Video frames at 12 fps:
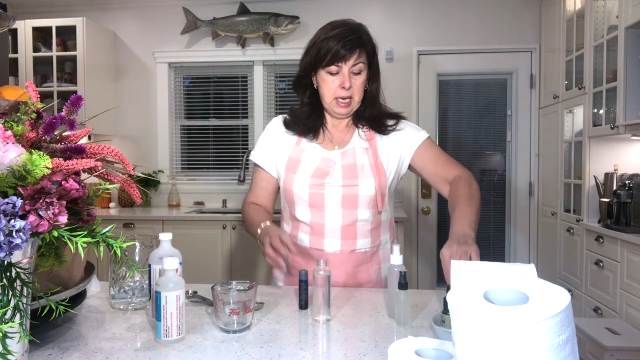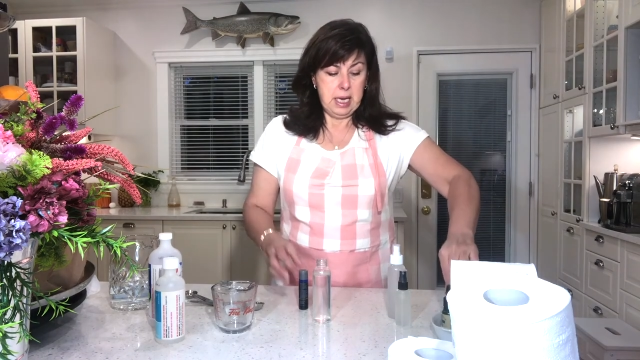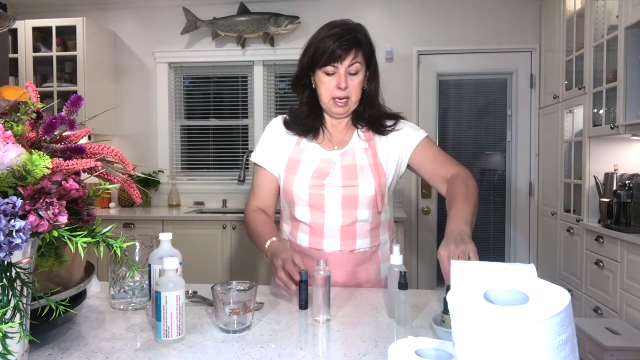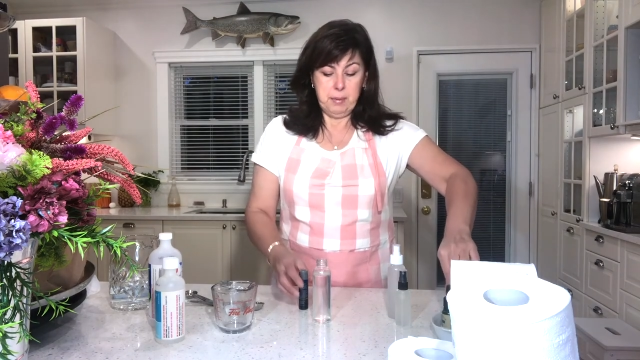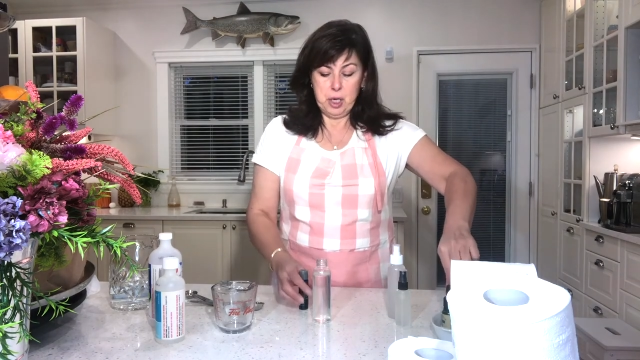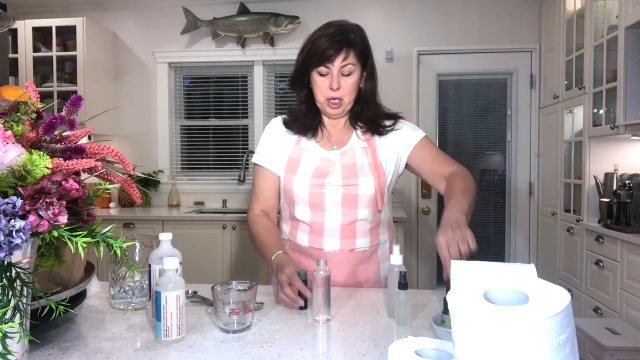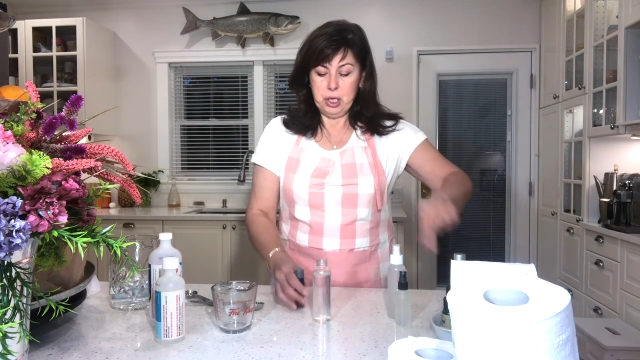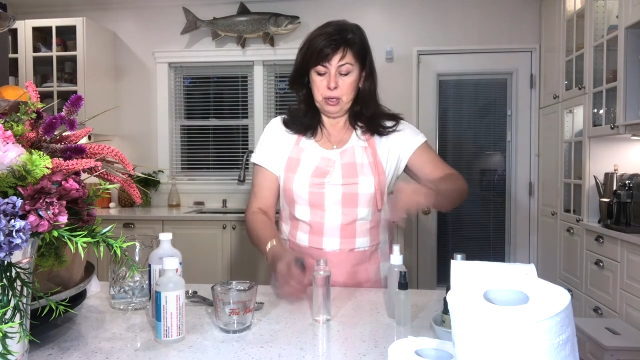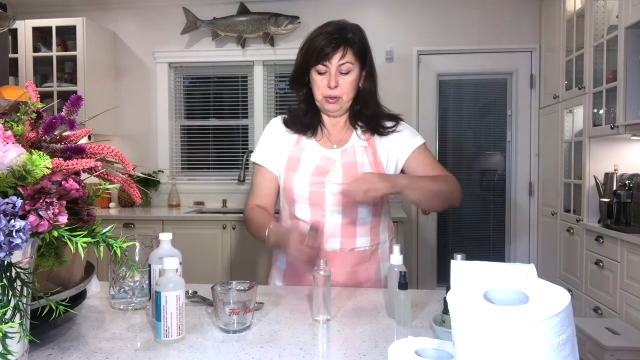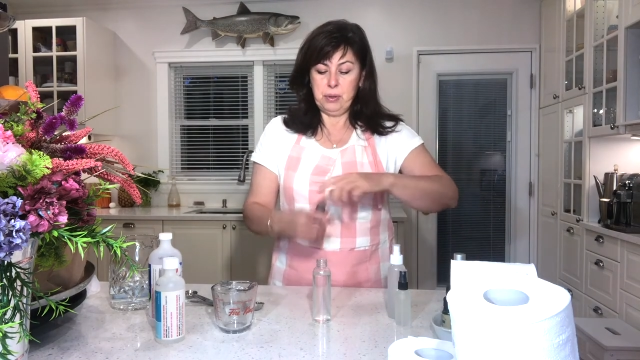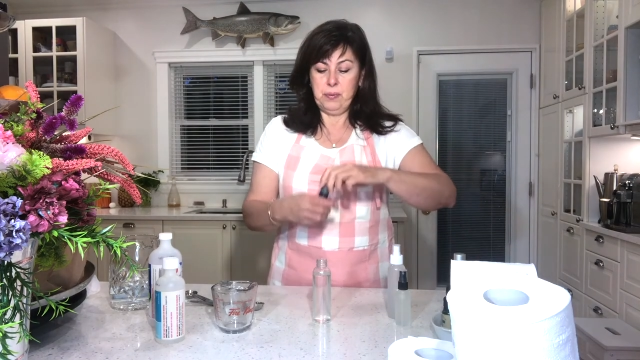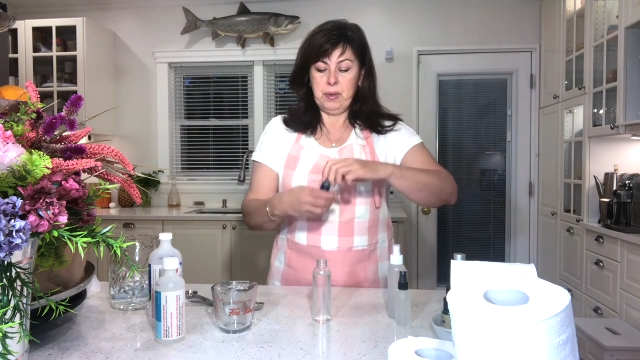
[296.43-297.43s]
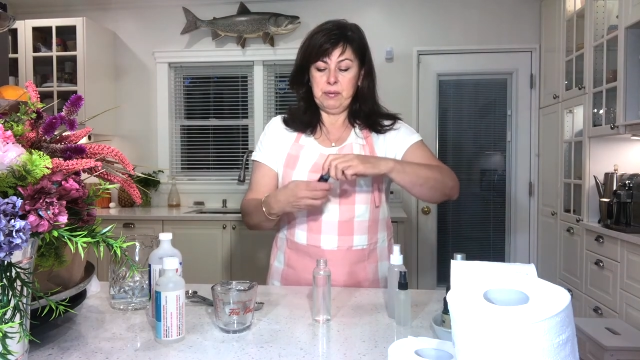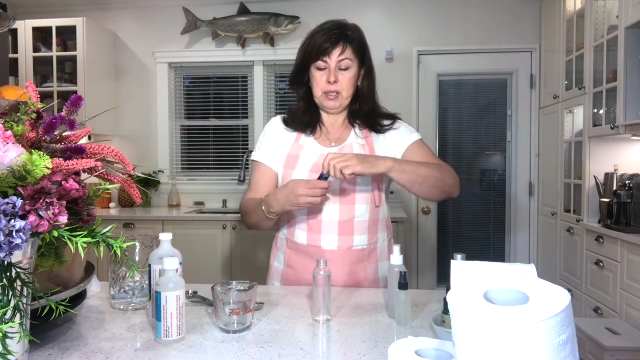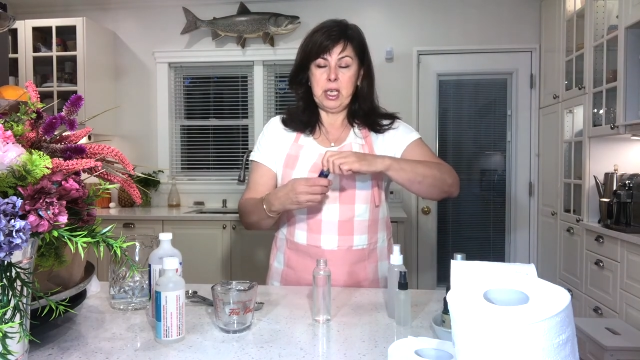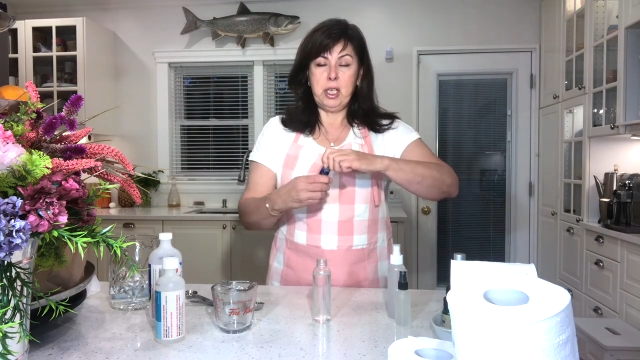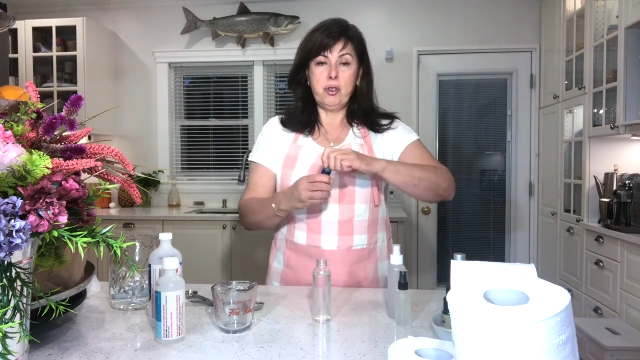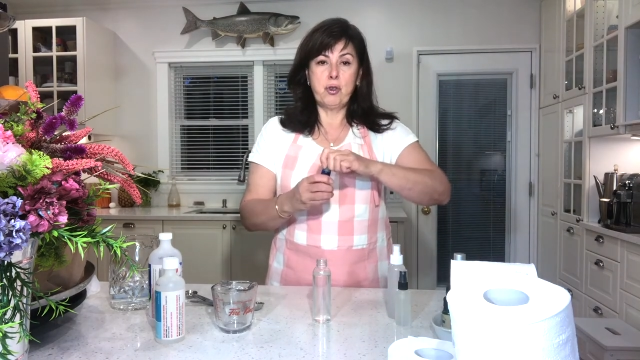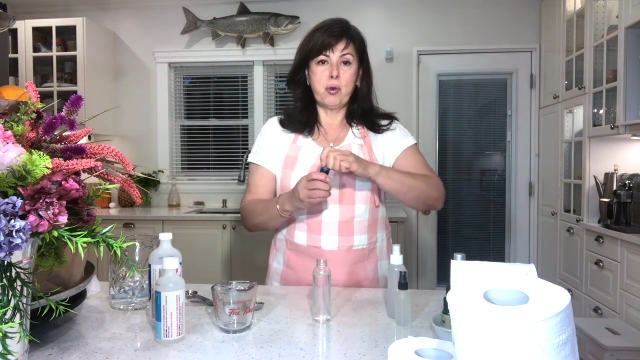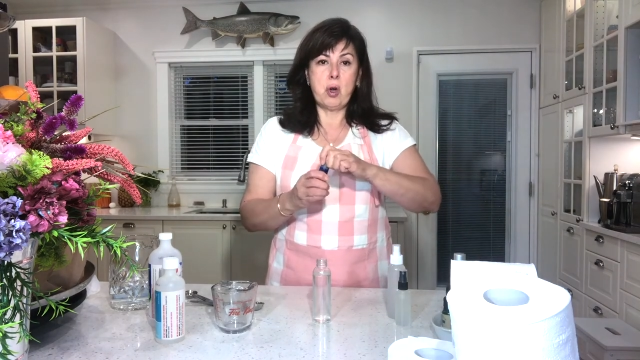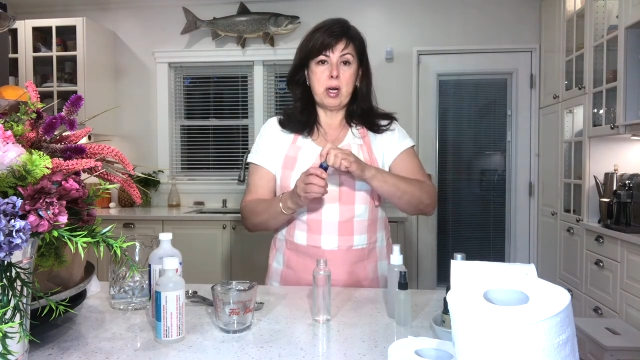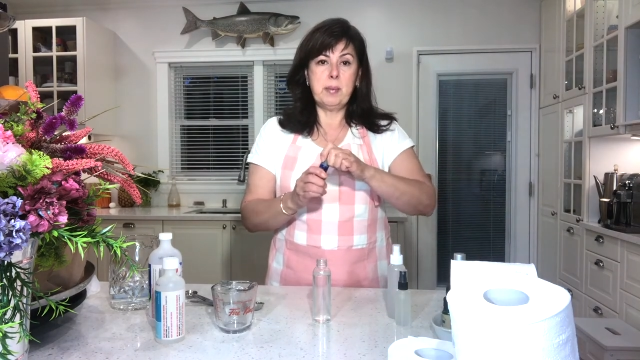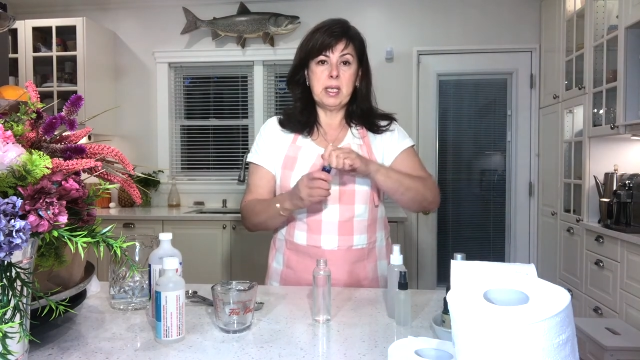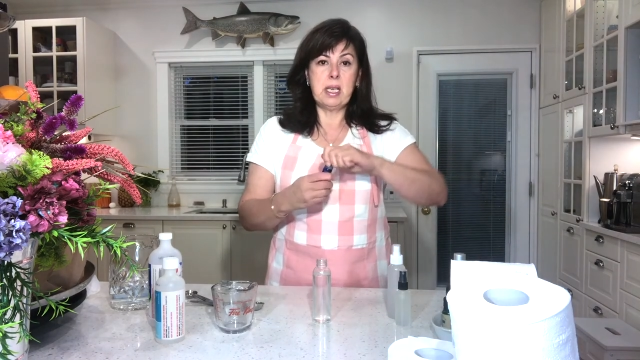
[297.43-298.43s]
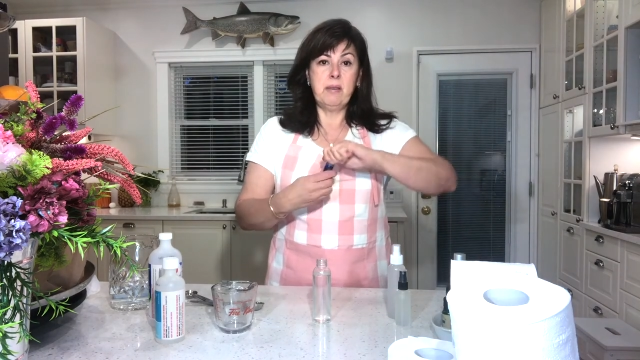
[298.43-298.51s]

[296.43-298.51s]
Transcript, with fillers: and I'm gonna use 15 drops